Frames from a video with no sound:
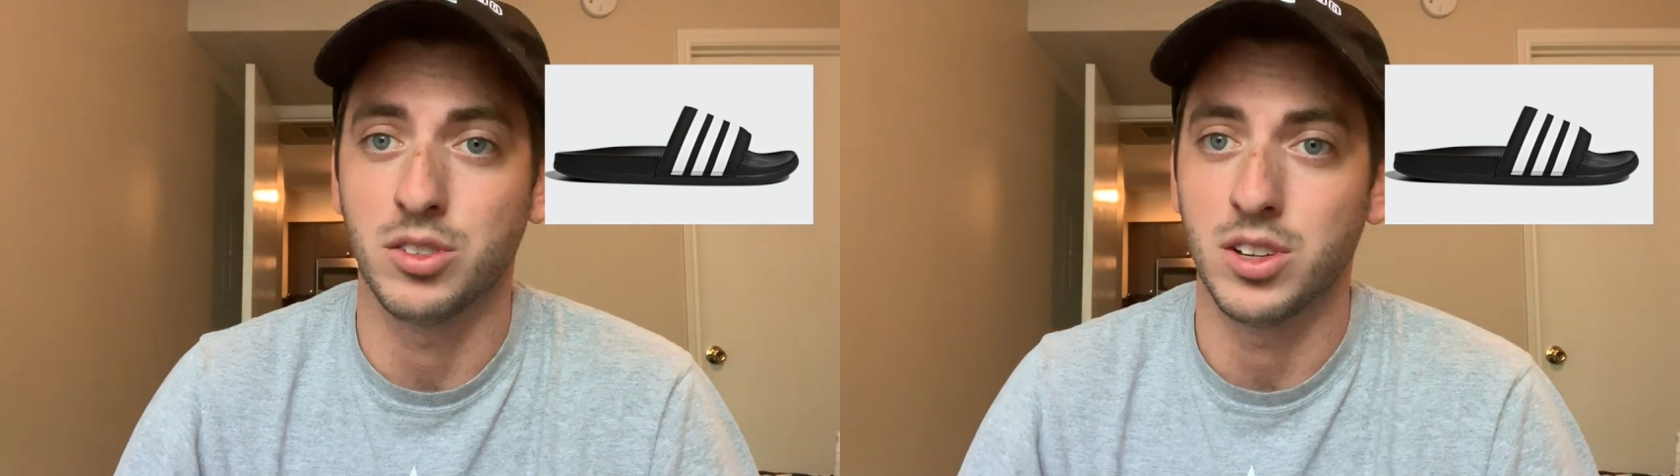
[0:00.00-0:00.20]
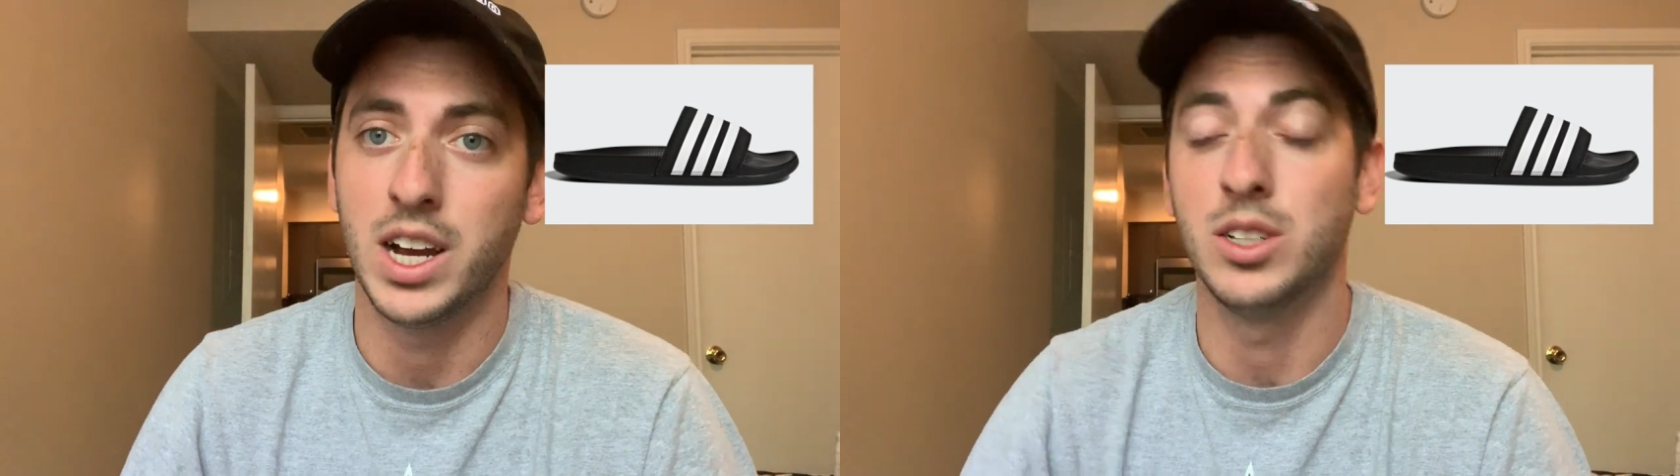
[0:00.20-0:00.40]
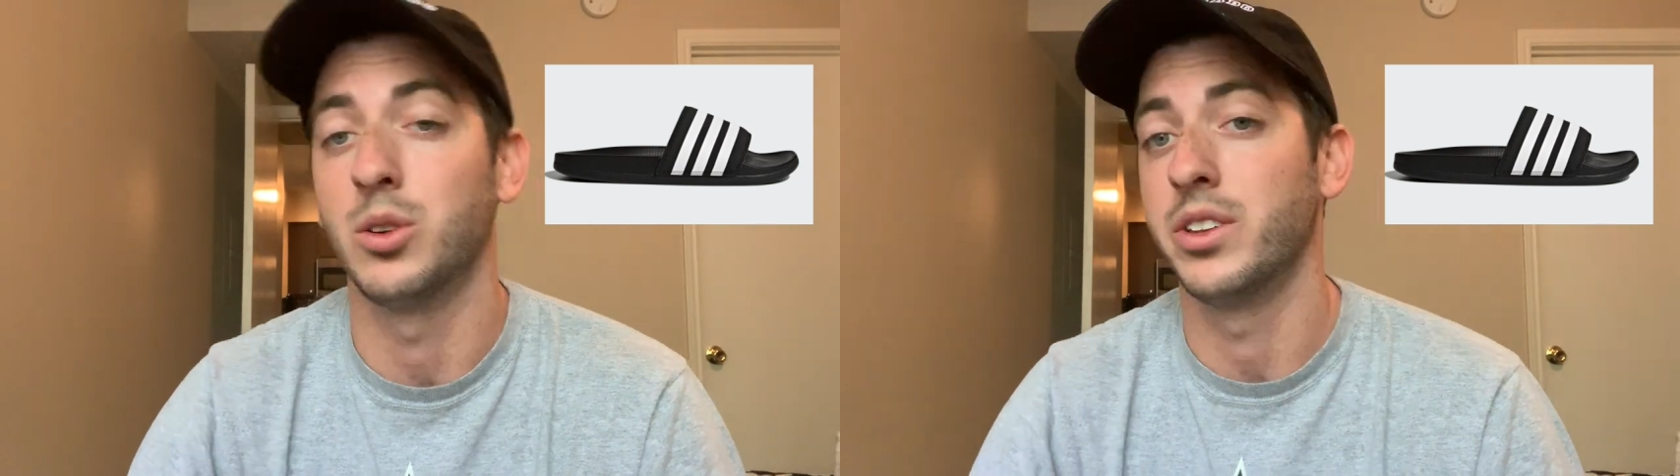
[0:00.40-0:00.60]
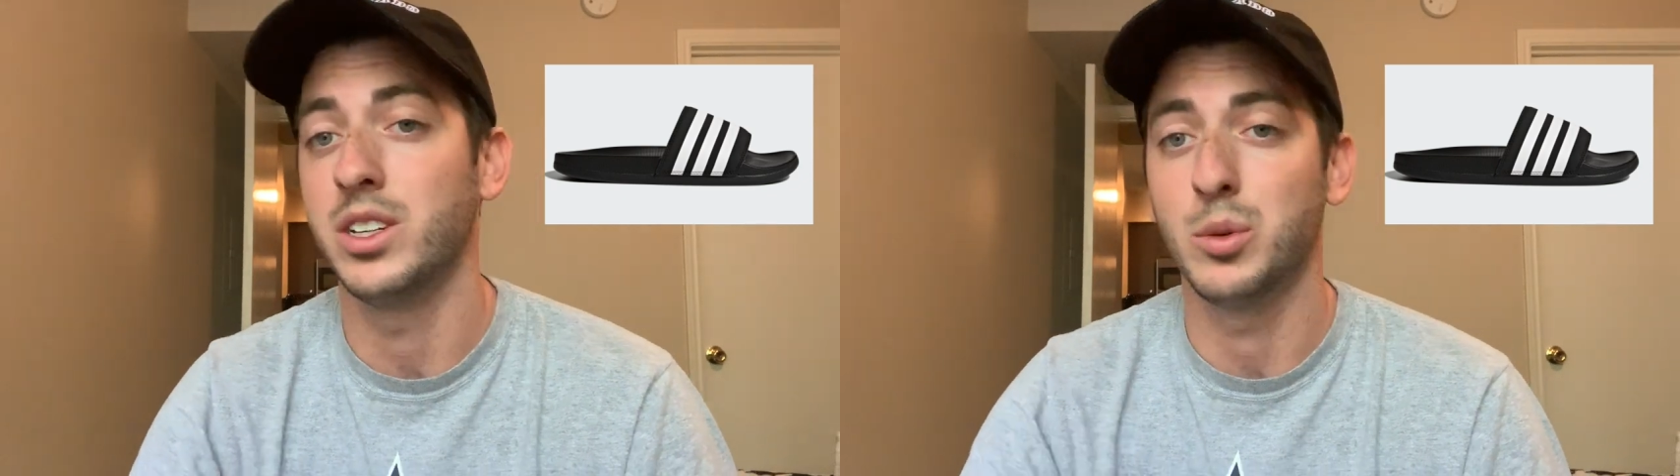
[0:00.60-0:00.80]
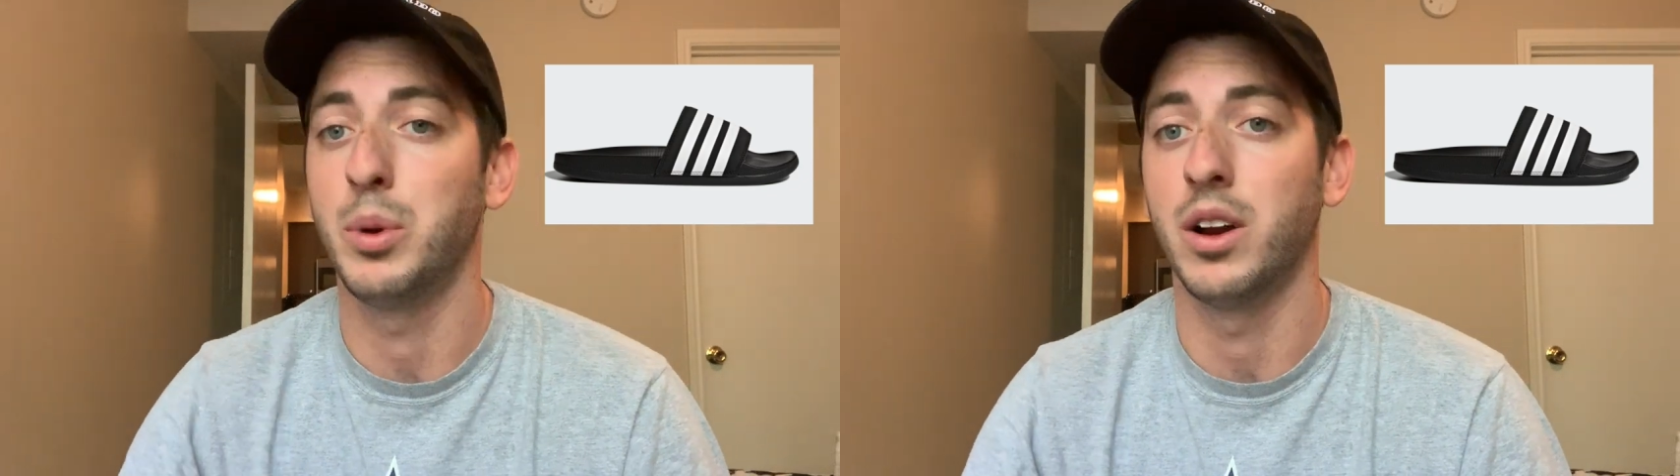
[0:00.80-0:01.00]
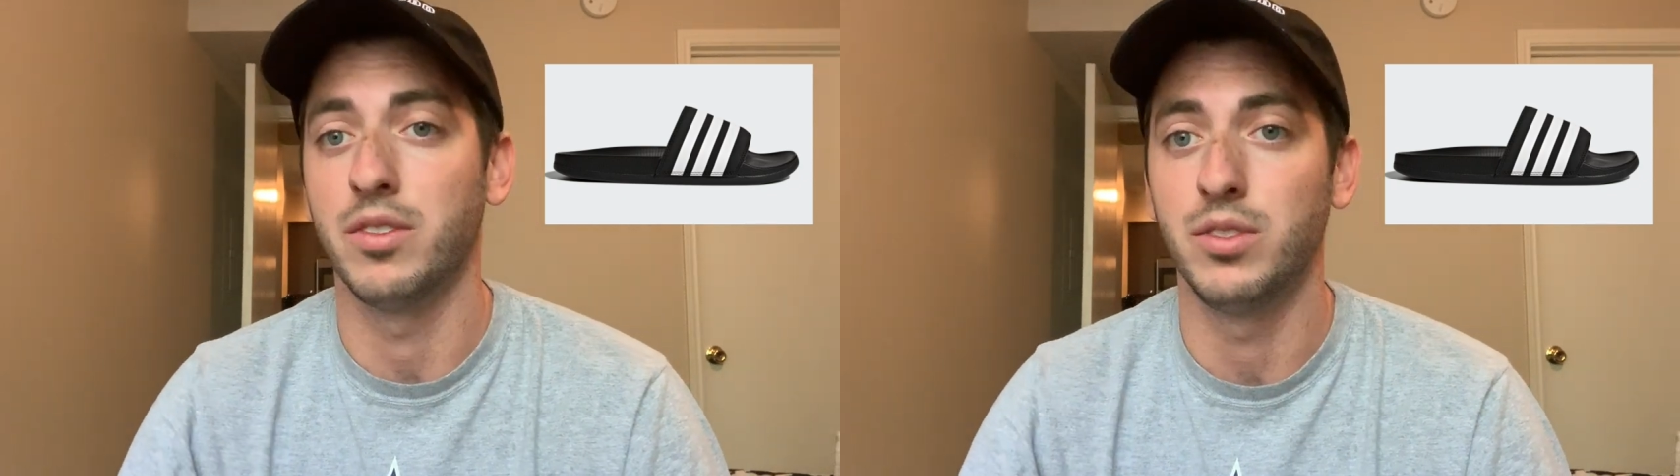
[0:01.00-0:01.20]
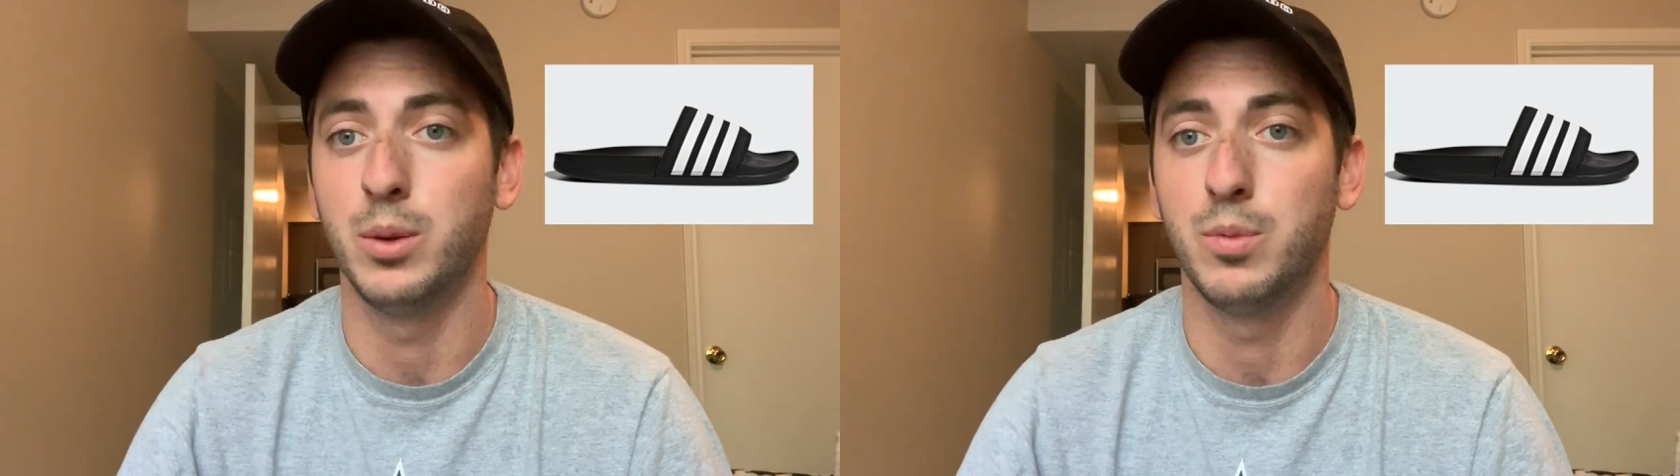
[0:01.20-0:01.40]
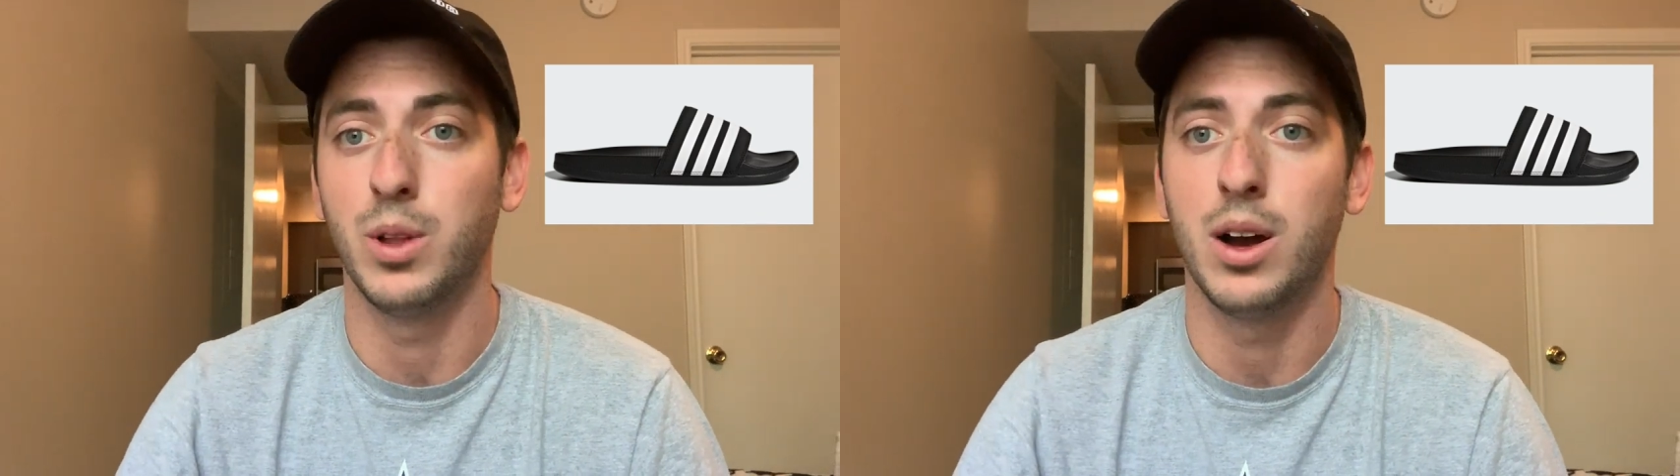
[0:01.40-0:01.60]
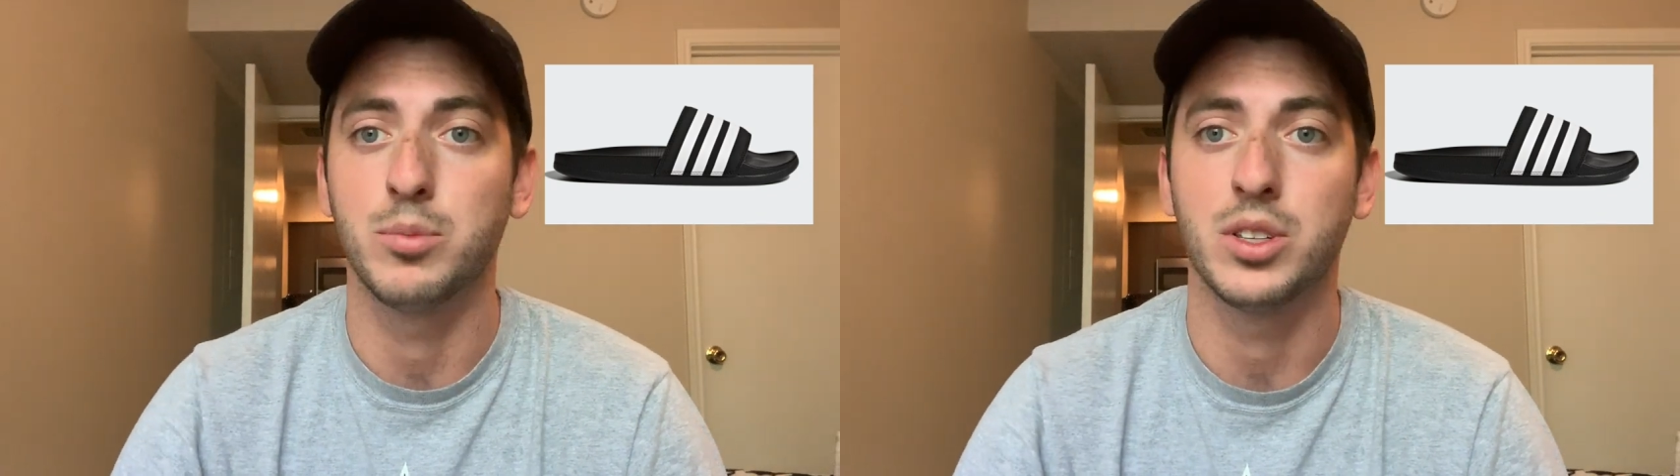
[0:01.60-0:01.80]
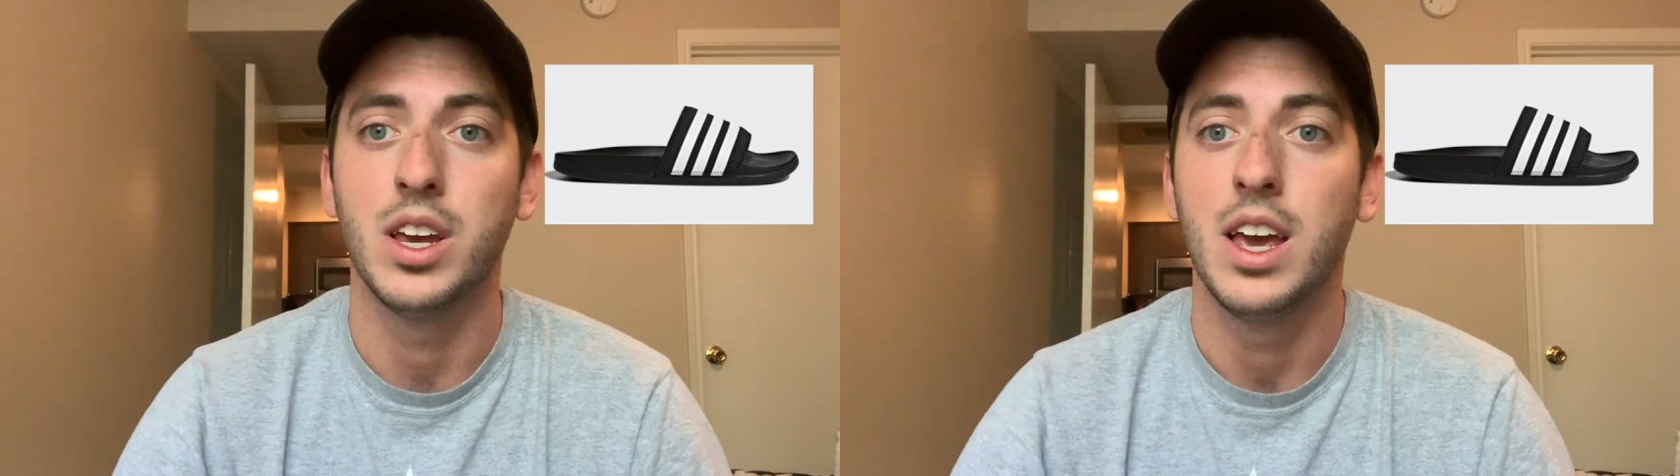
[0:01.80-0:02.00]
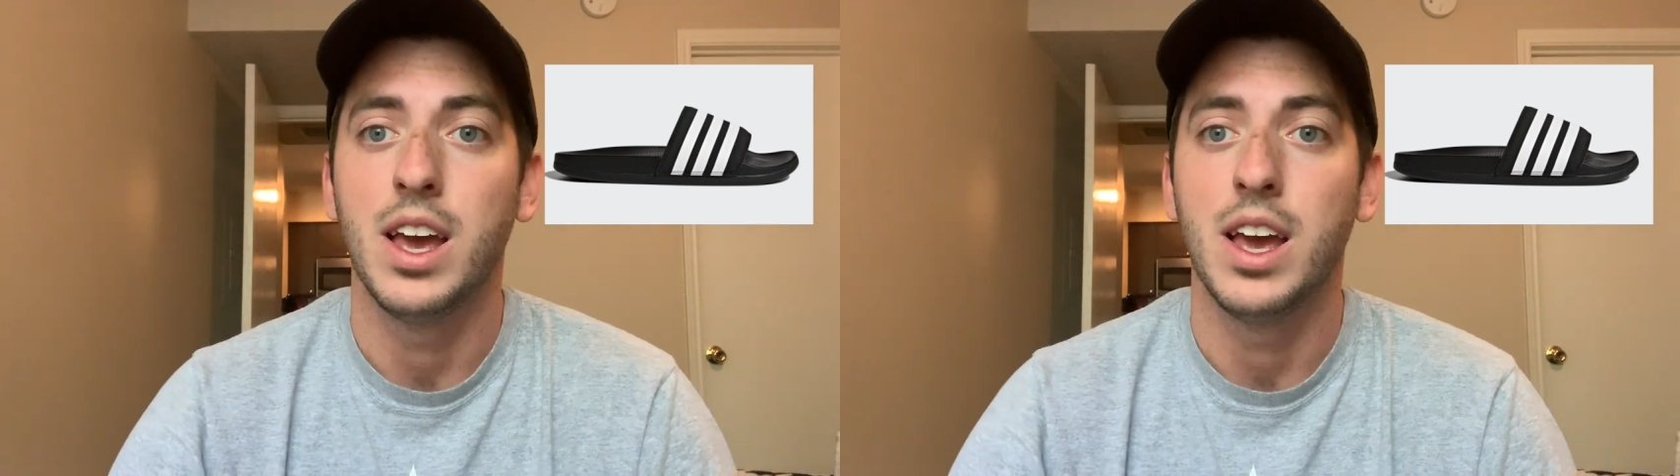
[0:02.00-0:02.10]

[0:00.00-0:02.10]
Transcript: slides or at least a pair of flip-flops.